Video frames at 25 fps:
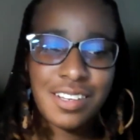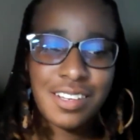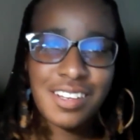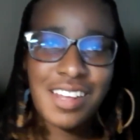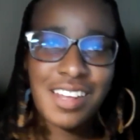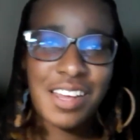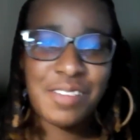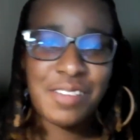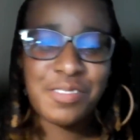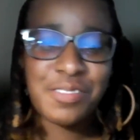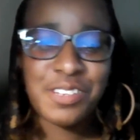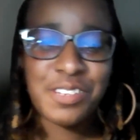
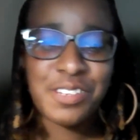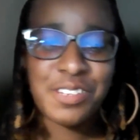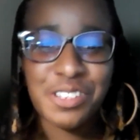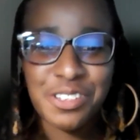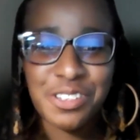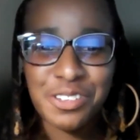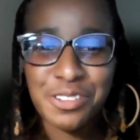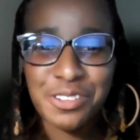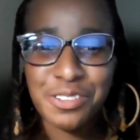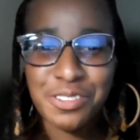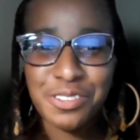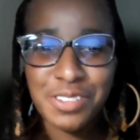Good
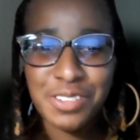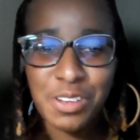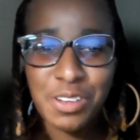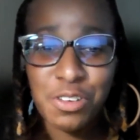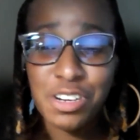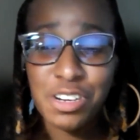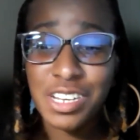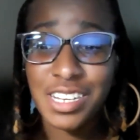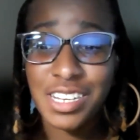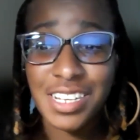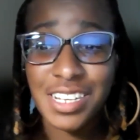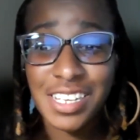afternoon
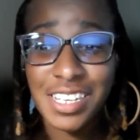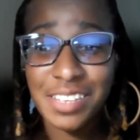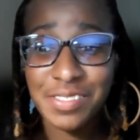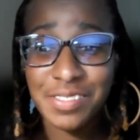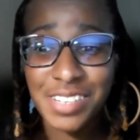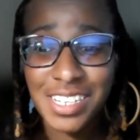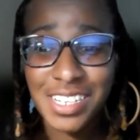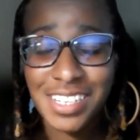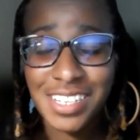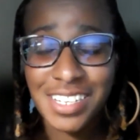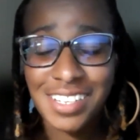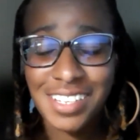or good
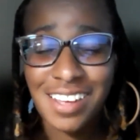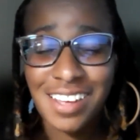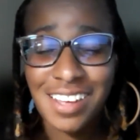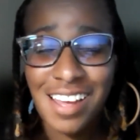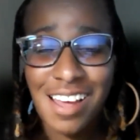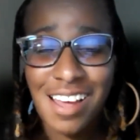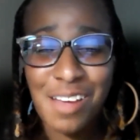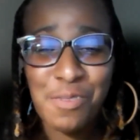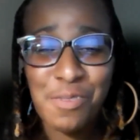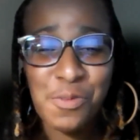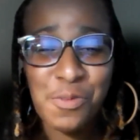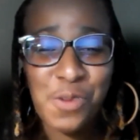evening.
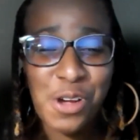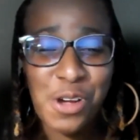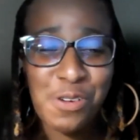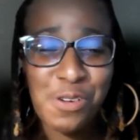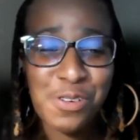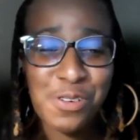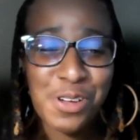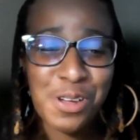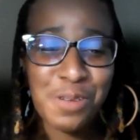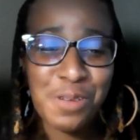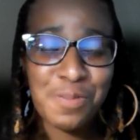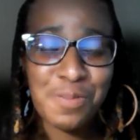Um,
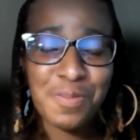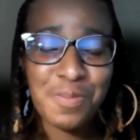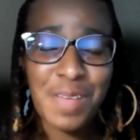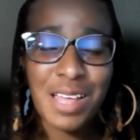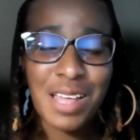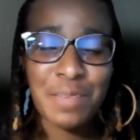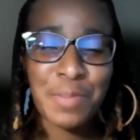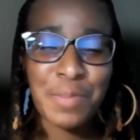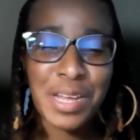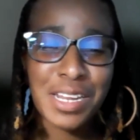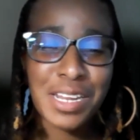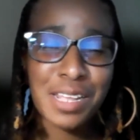welcome.
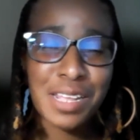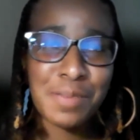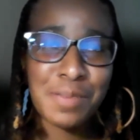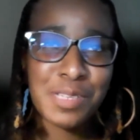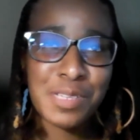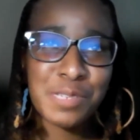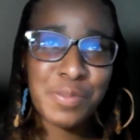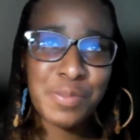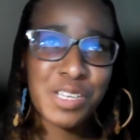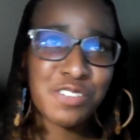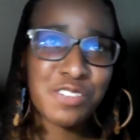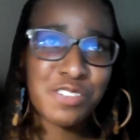My
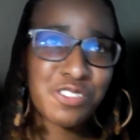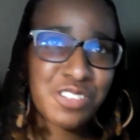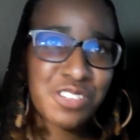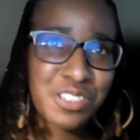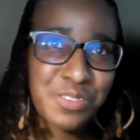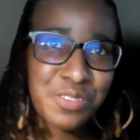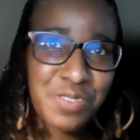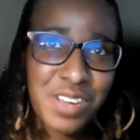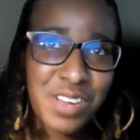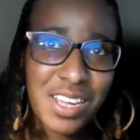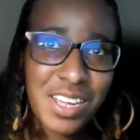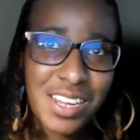name is Mitra
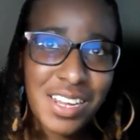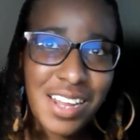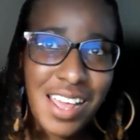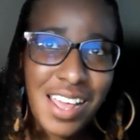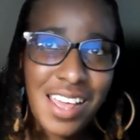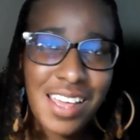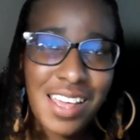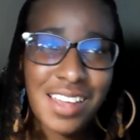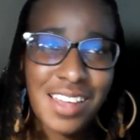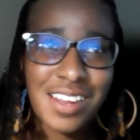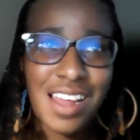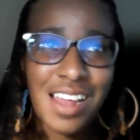Surrett,
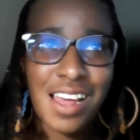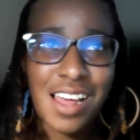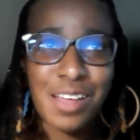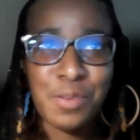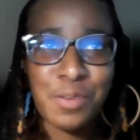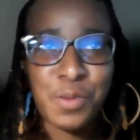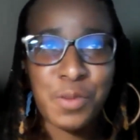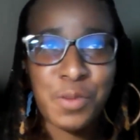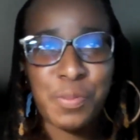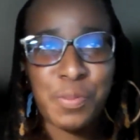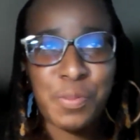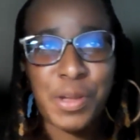and
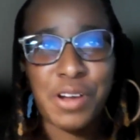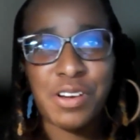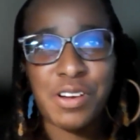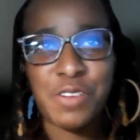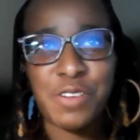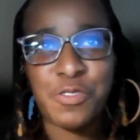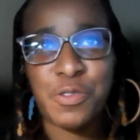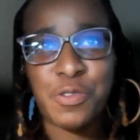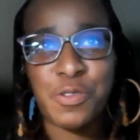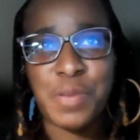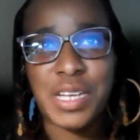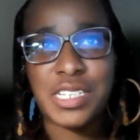I'm with
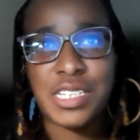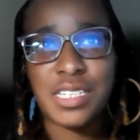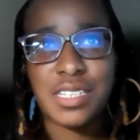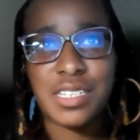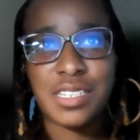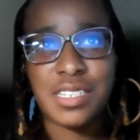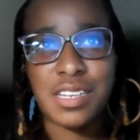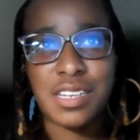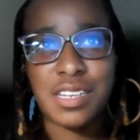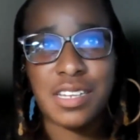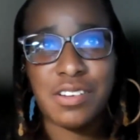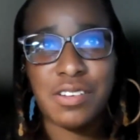Parent
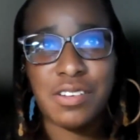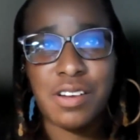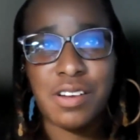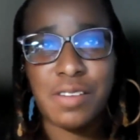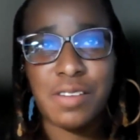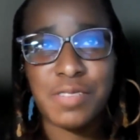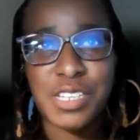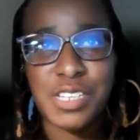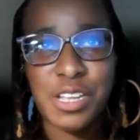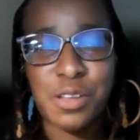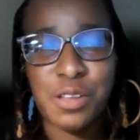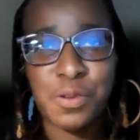Information Center
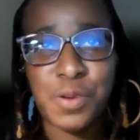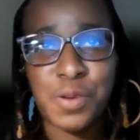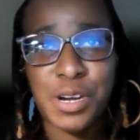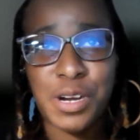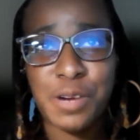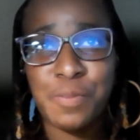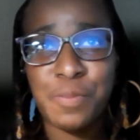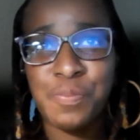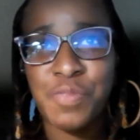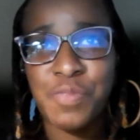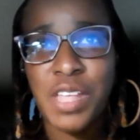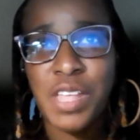of
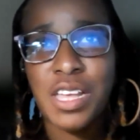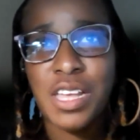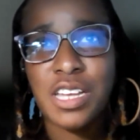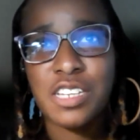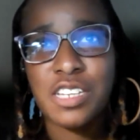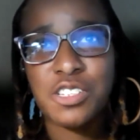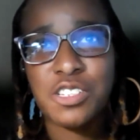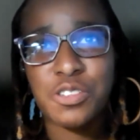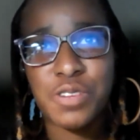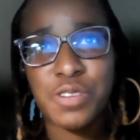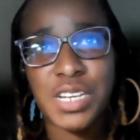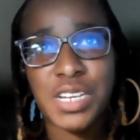Delaware.
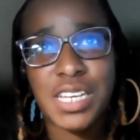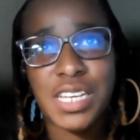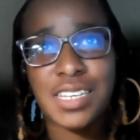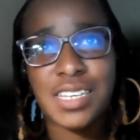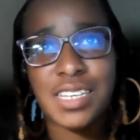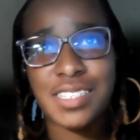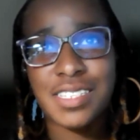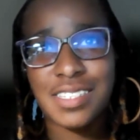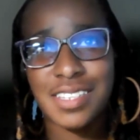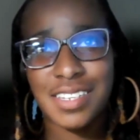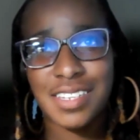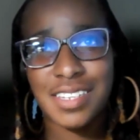
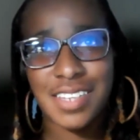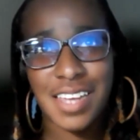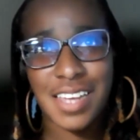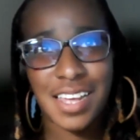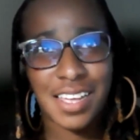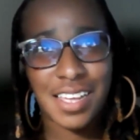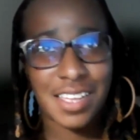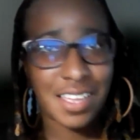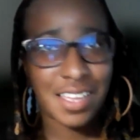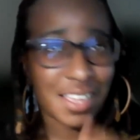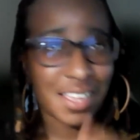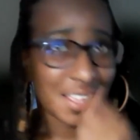Joining us
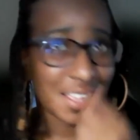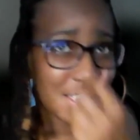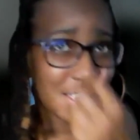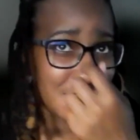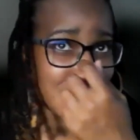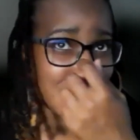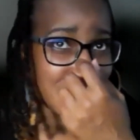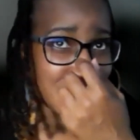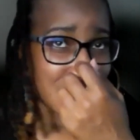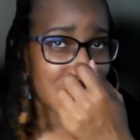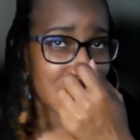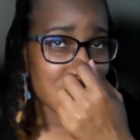today
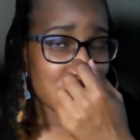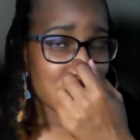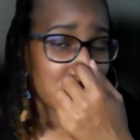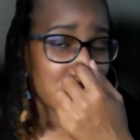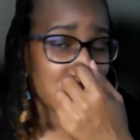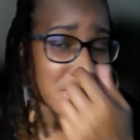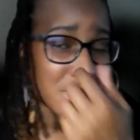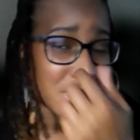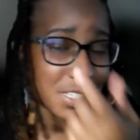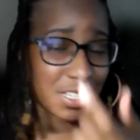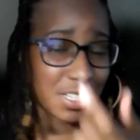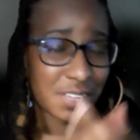is,
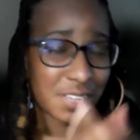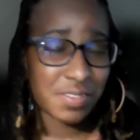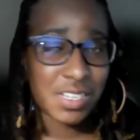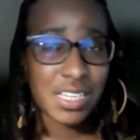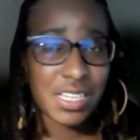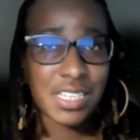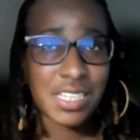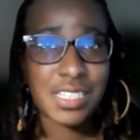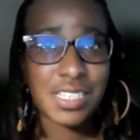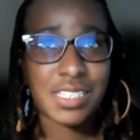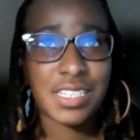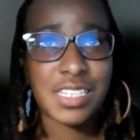or this
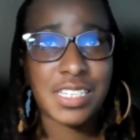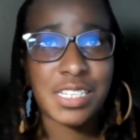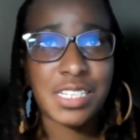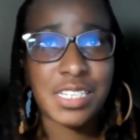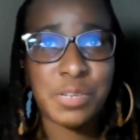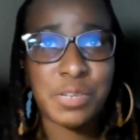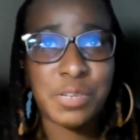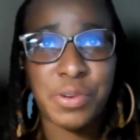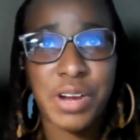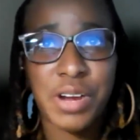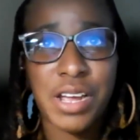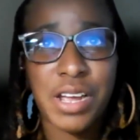evening, is
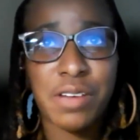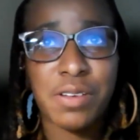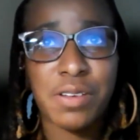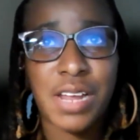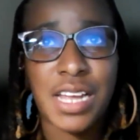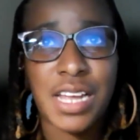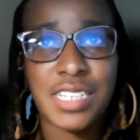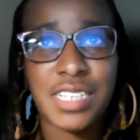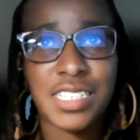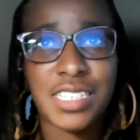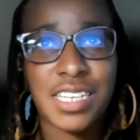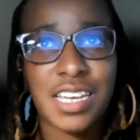Cindy
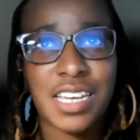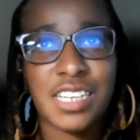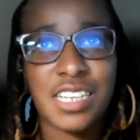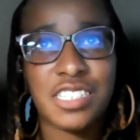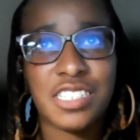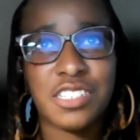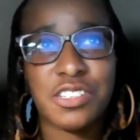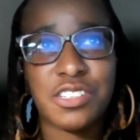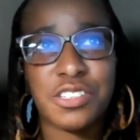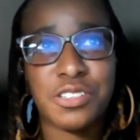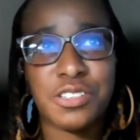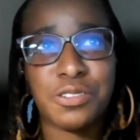Brown,
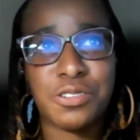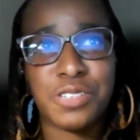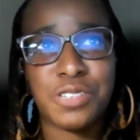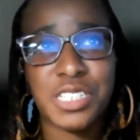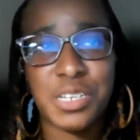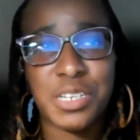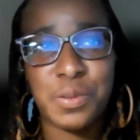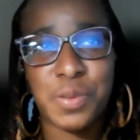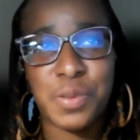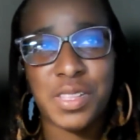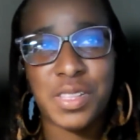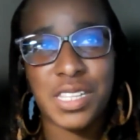Education
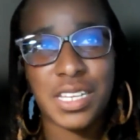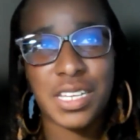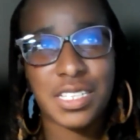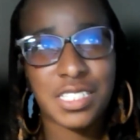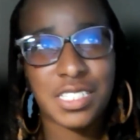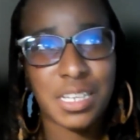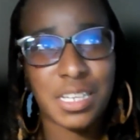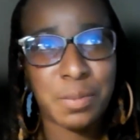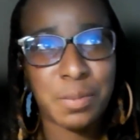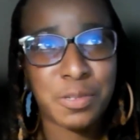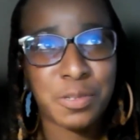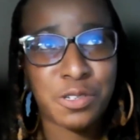Associate with the
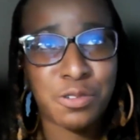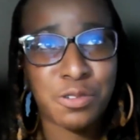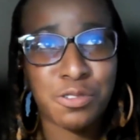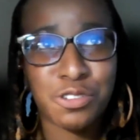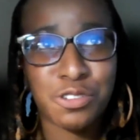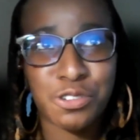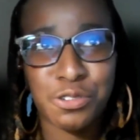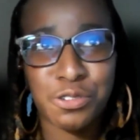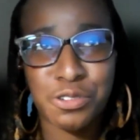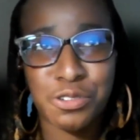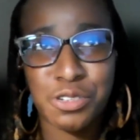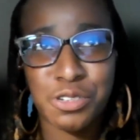
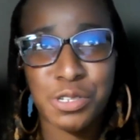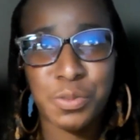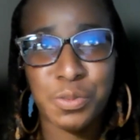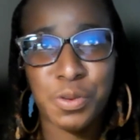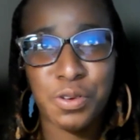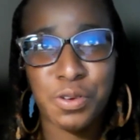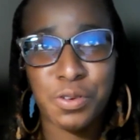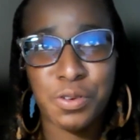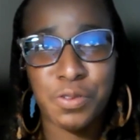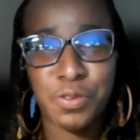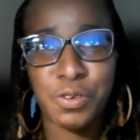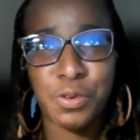Exceptional
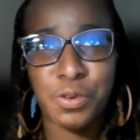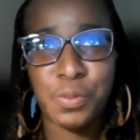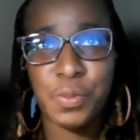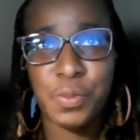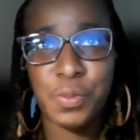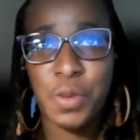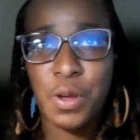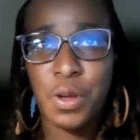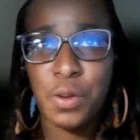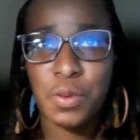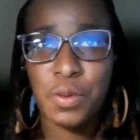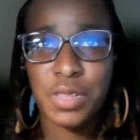Children's Work Group,
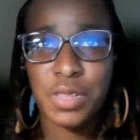